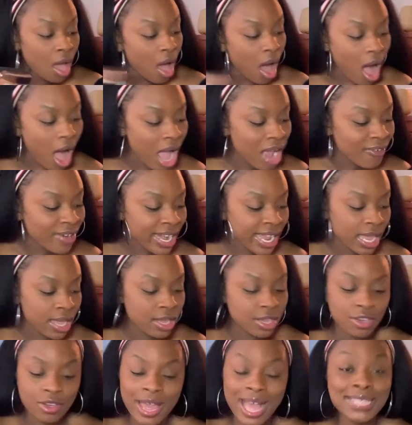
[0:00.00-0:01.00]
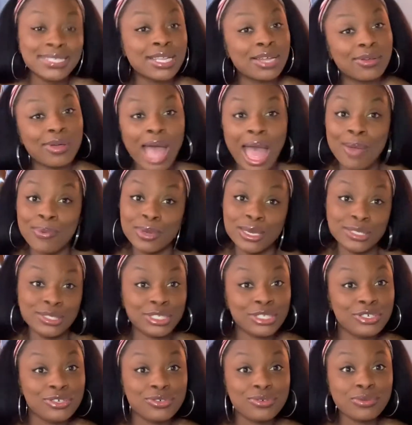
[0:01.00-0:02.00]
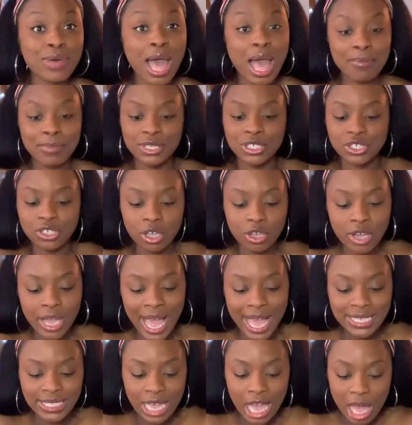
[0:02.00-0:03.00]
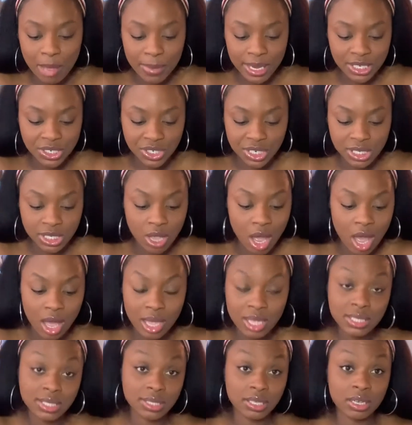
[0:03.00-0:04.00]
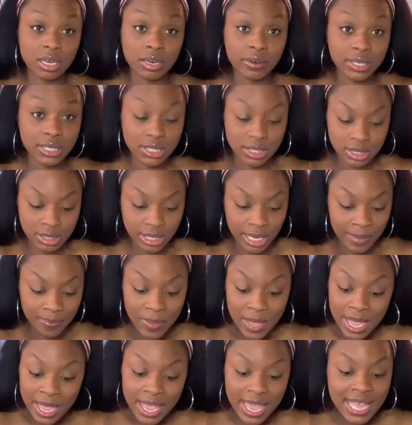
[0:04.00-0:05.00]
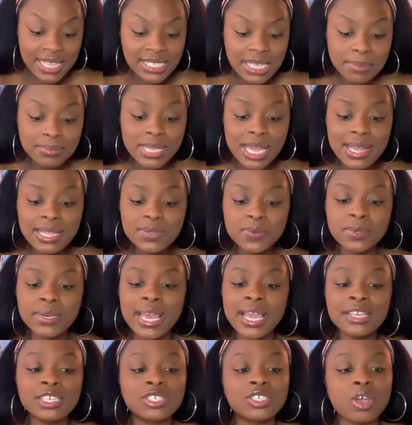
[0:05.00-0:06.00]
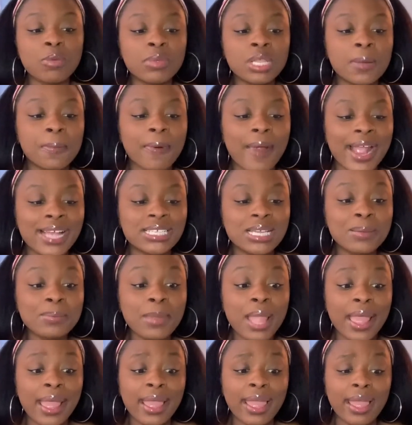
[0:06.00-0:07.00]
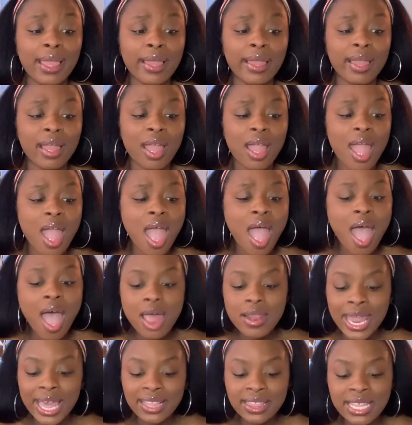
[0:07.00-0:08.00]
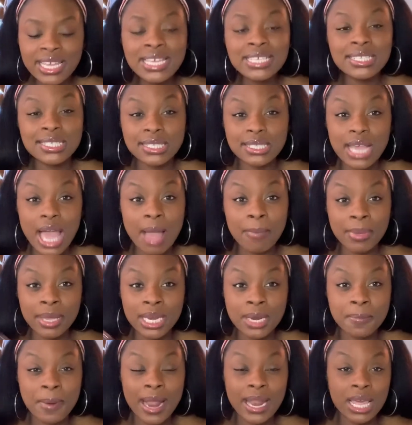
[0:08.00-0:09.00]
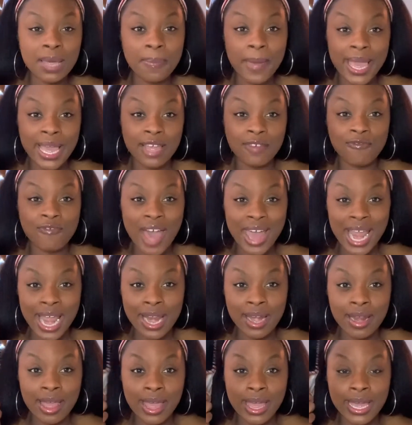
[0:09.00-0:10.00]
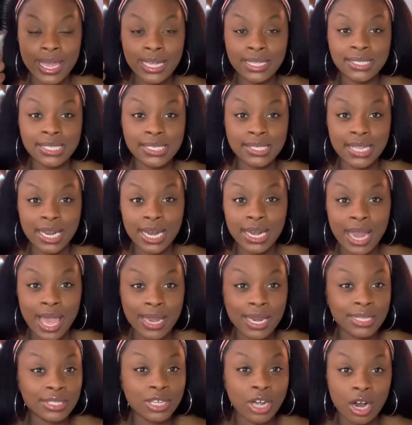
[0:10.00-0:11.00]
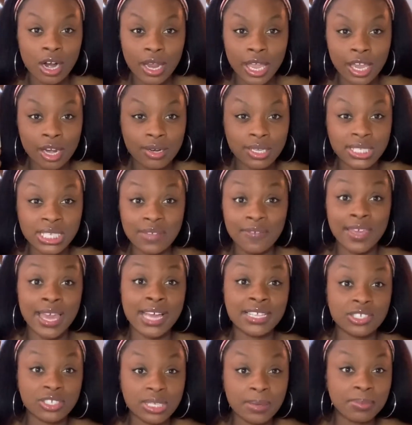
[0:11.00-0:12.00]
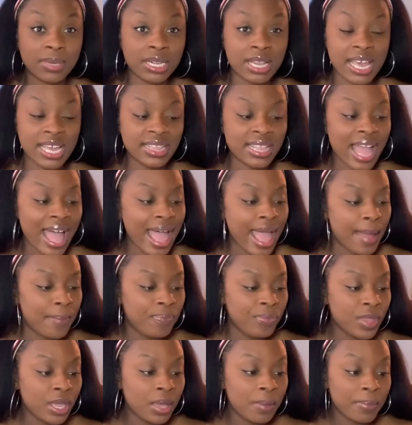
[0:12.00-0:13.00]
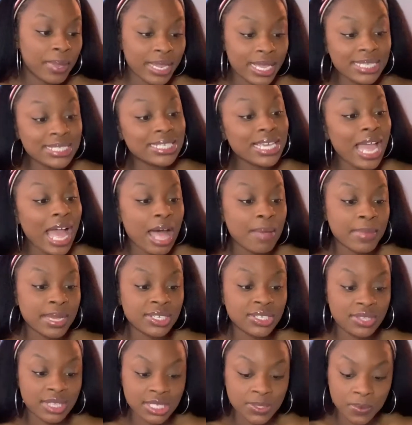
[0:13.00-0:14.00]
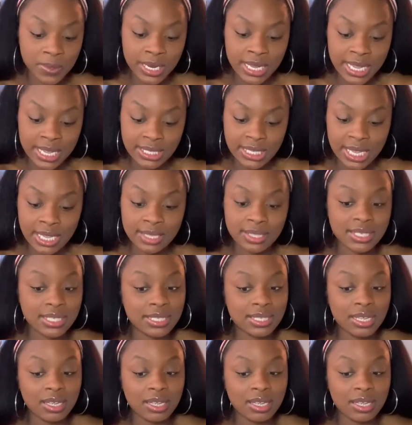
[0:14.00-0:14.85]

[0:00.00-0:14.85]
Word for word: Already, you guys know how we do. I'm going to show you guys how much this costs originally. And sometimes when they show me the price, I'm like... Like this, I'm gonna probably pay five ninety-nine, six ninety-nine in Target or C V S or something like that. But let's see how much this one is. It's